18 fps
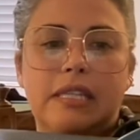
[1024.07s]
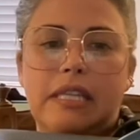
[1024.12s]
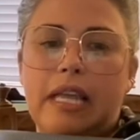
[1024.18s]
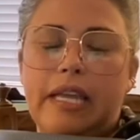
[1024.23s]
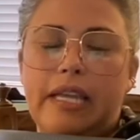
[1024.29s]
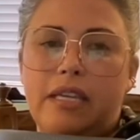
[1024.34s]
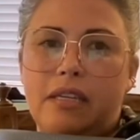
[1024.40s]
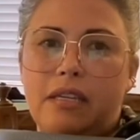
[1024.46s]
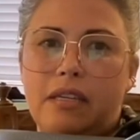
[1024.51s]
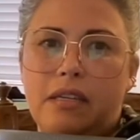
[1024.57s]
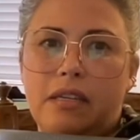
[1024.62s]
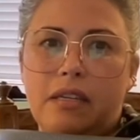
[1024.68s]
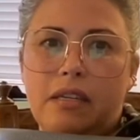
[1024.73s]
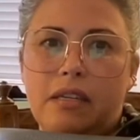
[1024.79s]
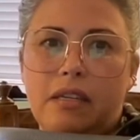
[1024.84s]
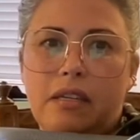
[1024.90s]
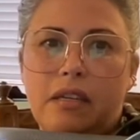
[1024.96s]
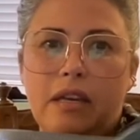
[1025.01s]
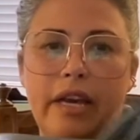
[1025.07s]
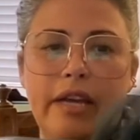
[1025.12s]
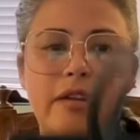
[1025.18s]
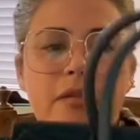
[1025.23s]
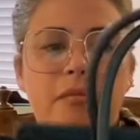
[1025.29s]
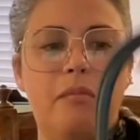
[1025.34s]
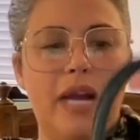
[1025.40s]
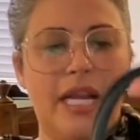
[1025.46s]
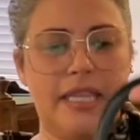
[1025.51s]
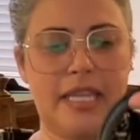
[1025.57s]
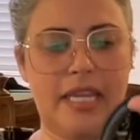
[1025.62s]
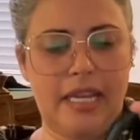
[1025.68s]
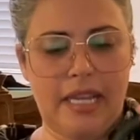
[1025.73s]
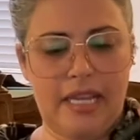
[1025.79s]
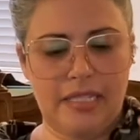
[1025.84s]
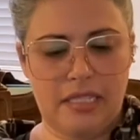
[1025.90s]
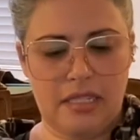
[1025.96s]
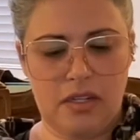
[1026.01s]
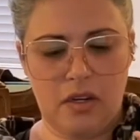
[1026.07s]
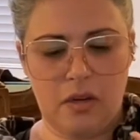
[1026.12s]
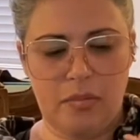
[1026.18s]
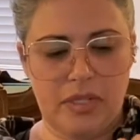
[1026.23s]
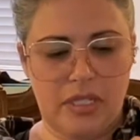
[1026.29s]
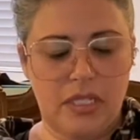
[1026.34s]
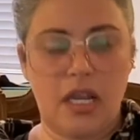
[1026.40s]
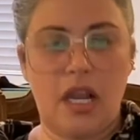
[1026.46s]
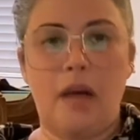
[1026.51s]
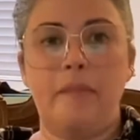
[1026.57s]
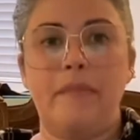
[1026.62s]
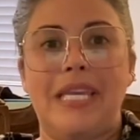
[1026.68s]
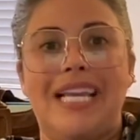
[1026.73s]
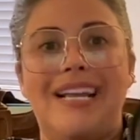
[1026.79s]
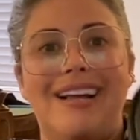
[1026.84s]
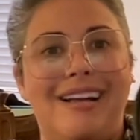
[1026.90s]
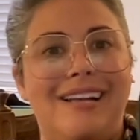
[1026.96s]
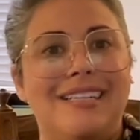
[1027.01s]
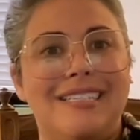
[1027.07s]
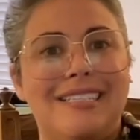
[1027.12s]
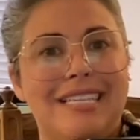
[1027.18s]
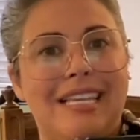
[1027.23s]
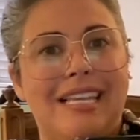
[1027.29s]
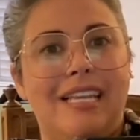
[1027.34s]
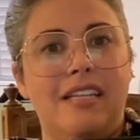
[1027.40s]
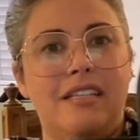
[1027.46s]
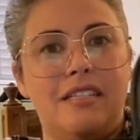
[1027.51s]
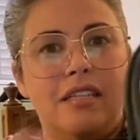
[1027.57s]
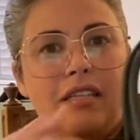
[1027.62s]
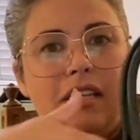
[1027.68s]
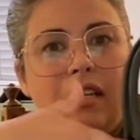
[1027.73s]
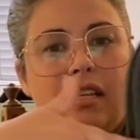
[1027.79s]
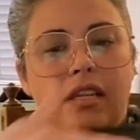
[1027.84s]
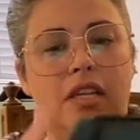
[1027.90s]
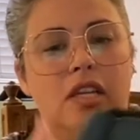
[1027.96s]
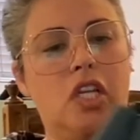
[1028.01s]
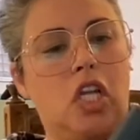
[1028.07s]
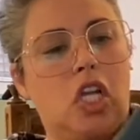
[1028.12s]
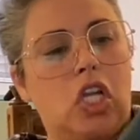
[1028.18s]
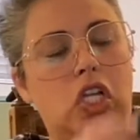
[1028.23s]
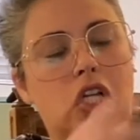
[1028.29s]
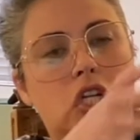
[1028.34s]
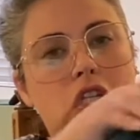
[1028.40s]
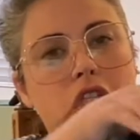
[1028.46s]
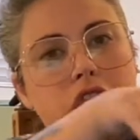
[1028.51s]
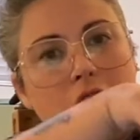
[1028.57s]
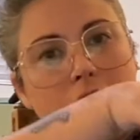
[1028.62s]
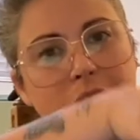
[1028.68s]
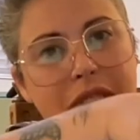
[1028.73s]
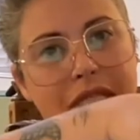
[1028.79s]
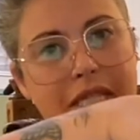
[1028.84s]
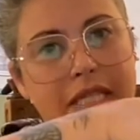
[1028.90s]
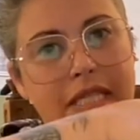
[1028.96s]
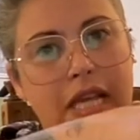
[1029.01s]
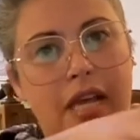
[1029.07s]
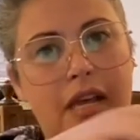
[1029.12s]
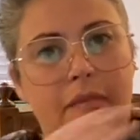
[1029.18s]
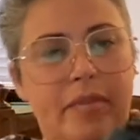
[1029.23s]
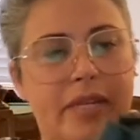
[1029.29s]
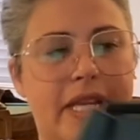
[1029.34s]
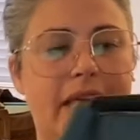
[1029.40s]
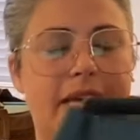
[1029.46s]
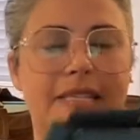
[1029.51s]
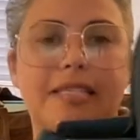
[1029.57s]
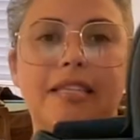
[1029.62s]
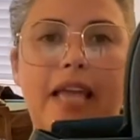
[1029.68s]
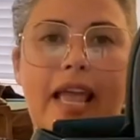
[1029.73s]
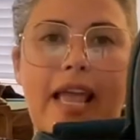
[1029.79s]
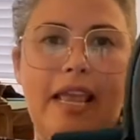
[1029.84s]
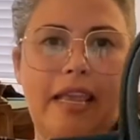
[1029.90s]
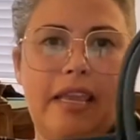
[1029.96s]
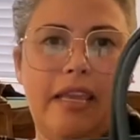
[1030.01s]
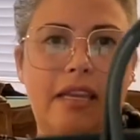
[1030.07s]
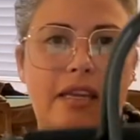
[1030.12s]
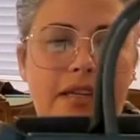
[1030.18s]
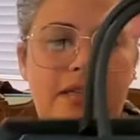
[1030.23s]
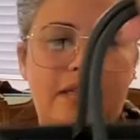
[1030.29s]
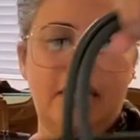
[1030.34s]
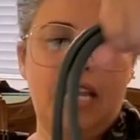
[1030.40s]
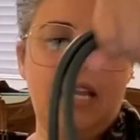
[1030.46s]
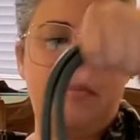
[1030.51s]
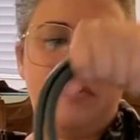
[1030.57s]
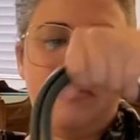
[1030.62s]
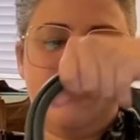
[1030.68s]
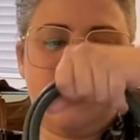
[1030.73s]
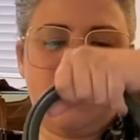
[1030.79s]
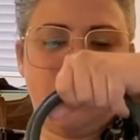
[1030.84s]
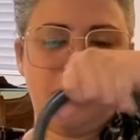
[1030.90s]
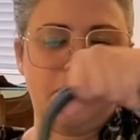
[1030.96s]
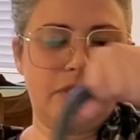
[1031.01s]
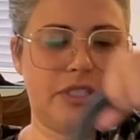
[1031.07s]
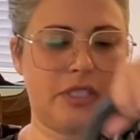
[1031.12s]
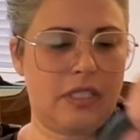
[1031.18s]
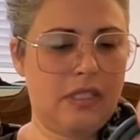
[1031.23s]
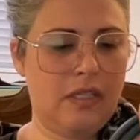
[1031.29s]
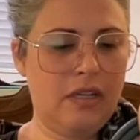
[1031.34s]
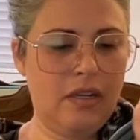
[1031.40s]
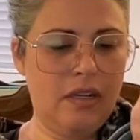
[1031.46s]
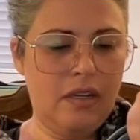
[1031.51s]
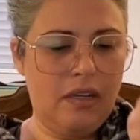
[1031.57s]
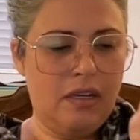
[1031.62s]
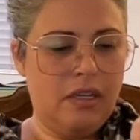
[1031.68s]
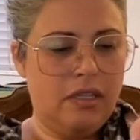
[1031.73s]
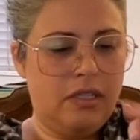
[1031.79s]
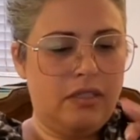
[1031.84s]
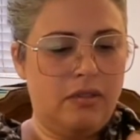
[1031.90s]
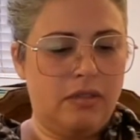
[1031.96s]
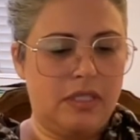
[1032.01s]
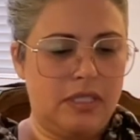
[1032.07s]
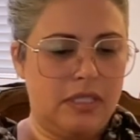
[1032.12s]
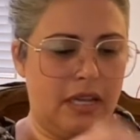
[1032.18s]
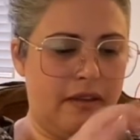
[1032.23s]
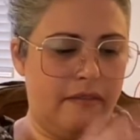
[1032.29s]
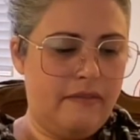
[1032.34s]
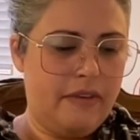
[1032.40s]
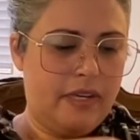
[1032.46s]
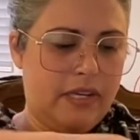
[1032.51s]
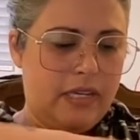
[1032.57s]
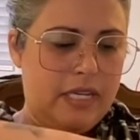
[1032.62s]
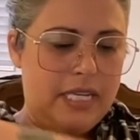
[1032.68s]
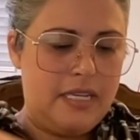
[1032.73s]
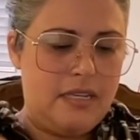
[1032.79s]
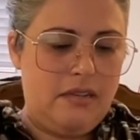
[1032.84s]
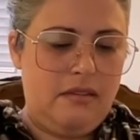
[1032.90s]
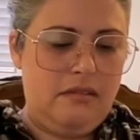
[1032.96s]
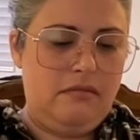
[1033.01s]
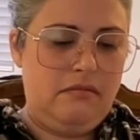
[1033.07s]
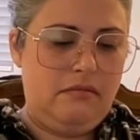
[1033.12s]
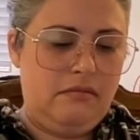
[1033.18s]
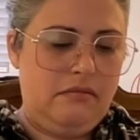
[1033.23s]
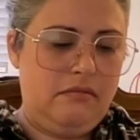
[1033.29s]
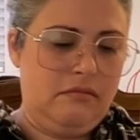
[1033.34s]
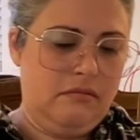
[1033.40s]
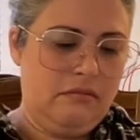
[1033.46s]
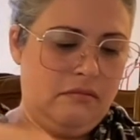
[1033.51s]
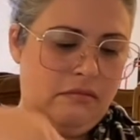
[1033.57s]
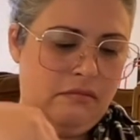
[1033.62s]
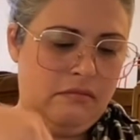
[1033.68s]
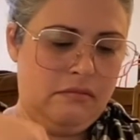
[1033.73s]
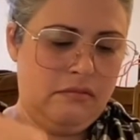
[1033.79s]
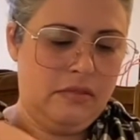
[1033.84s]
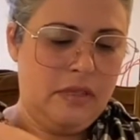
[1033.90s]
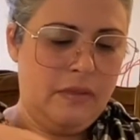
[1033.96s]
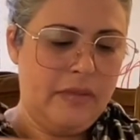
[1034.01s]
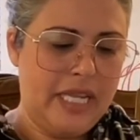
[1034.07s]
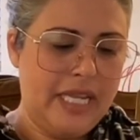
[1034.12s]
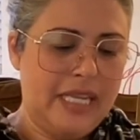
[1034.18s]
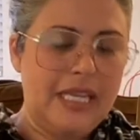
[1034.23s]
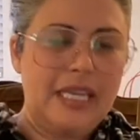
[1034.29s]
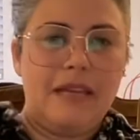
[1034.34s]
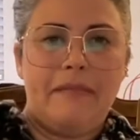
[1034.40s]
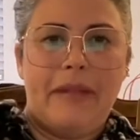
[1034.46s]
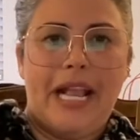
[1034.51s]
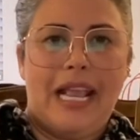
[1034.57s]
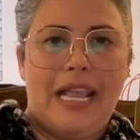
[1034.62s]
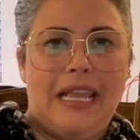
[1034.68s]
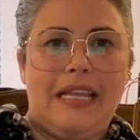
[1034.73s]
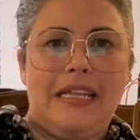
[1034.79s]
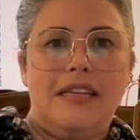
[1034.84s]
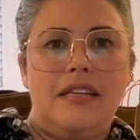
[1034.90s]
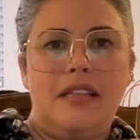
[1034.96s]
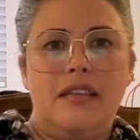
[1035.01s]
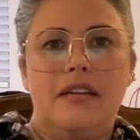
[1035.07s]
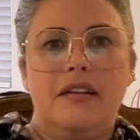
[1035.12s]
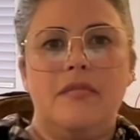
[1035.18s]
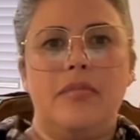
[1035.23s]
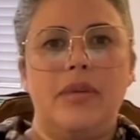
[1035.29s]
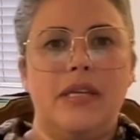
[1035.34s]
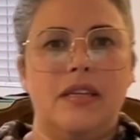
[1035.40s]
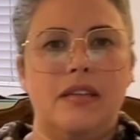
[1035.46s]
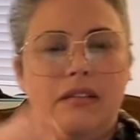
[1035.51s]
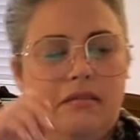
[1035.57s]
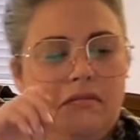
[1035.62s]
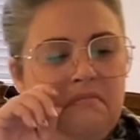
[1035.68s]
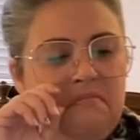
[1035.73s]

like. I don't mind that it has an open top because it closes up. It has a type of closure. So it's not very, I mean, I can get my hand in there, but